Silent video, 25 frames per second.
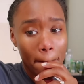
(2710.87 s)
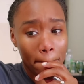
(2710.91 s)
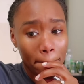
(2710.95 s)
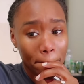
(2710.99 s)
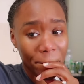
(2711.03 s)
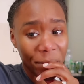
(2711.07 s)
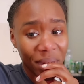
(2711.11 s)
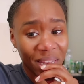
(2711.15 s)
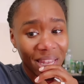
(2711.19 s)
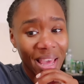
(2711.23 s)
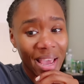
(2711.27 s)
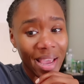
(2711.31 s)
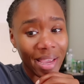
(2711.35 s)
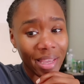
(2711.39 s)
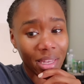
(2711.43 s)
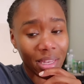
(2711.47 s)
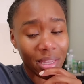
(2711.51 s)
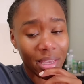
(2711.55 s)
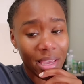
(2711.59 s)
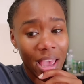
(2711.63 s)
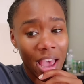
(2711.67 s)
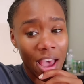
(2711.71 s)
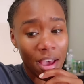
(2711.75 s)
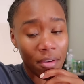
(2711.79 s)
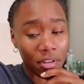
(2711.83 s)

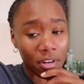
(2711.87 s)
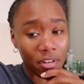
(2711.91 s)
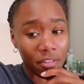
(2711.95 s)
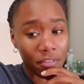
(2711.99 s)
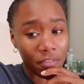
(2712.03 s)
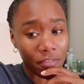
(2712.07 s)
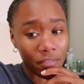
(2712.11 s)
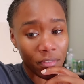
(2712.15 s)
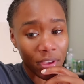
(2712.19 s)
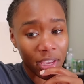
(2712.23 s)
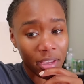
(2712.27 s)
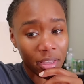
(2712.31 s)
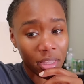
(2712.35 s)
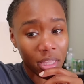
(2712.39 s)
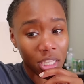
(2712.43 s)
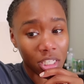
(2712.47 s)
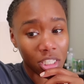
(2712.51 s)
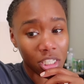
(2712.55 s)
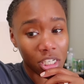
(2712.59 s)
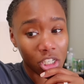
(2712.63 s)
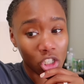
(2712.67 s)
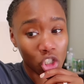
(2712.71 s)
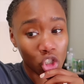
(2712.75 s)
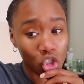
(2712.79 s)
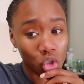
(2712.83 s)
blindly having faith and
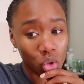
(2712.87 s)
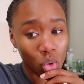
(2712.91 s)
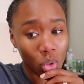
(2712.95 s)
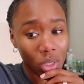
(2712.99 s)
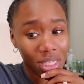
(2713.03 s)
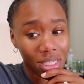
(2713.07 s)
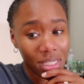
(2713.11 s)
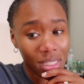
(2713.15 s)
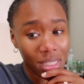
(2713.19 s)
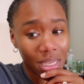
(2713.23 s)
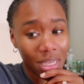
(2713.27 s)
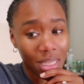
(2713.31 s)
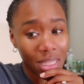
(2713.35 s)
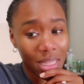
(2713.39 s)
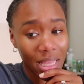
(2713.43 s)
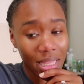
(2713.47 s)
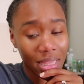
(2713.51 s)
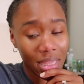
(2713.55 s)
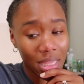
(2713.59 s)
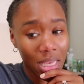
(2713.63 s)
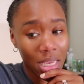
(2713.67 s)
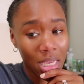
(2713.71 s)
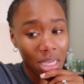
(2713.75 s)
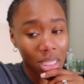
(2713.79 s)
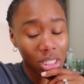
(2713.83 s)
just trusting
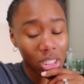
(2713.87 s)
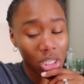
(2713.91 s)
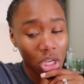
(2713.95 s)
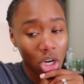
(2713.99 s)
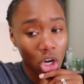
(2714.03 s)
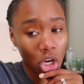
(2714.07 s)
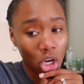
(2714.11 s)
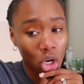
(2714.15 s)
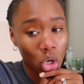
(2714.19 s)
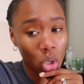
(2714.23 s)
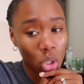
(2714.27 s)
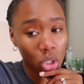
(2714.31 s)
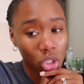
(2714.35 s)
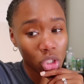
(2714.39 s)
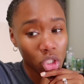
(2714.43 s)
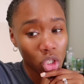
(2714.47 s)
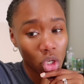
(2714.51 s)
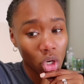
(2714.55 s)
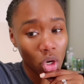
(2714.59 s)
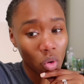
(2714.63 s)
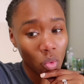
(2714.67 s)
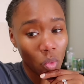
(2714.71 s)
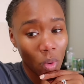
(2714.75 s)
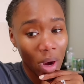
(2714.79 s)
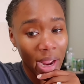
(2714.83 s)
that things are going to
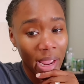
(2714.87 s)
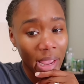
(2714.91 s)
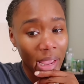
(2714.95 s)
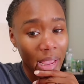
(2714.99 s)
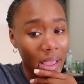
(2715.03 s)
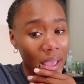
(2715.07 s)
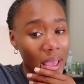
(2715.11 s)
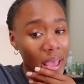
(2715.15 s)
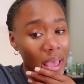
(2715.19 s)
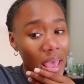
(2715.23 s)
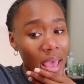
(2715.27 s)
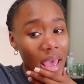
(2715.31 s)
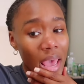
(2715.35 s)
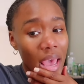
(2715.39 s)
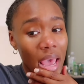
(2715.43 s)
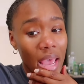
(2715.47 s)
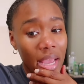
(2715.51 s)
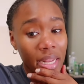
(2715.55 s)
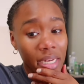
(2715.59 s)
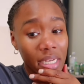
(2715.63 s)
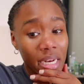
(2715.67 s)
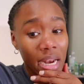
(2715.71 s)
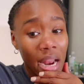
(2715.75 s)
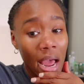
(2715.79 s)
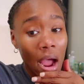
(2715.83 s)
go right
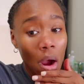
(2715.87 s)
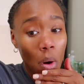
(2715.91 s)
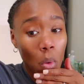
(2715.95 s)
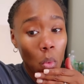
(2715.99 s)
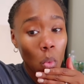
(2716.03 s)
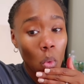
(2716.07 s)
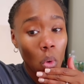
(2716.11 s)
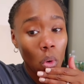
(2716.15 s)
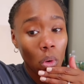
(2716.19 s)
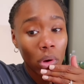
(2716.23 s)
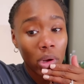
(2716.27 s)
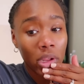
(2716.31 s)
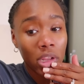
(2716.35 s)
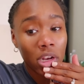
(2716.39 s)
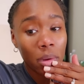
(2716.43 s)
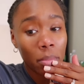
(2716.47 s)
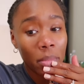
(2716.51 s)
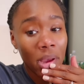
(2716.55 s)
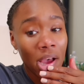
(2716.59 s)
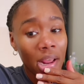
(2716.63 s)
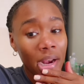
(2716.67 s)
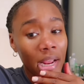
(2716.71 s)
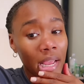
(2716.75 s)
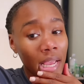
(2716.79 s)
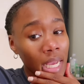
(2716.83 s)
and not worrying
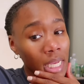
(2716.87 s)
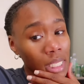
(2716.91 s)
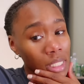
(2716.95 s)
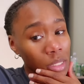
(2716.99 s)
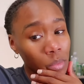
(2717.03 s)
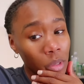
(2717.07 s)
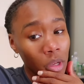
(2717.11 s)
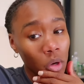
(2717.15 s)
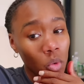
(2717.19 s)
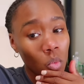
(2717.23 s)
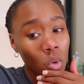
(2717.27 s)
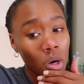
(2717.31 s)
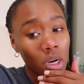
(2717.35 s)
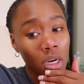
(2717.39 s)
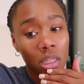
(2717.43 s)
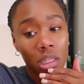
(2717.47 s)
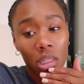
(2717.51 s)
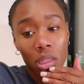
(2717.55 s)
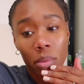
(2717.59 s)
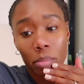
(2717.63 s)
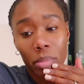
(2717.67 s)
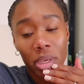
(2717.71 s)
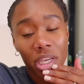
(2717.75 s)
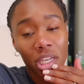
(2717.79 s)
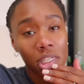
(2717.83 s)
about it has been one of
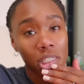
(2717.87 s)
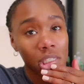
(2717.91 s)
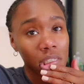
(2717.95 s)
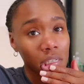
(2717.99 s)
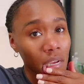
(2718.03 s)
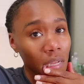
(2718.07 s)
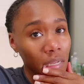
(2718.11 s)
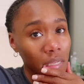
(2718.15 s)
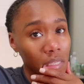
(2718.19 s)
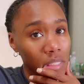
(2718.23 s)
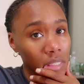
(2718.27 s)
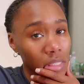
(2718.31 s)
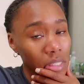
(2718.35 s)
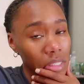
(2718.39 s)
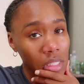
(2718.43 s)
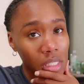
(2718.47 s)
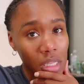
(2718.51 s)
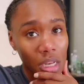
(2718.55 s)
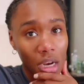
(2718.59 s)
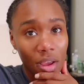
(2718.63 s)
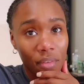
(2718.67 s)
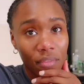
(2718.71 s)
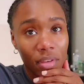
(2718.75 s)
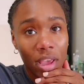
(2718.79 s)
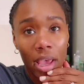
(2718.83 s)
the biggest challenges
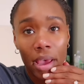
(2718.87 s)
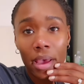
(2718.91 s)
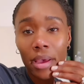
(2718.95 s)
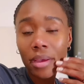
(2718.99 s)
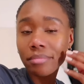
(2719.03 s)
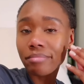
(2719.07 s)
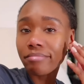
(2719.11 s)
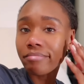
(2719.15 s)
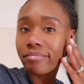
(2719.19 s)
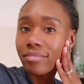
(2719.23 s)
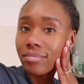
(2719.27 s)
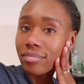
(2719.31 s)
that I've had.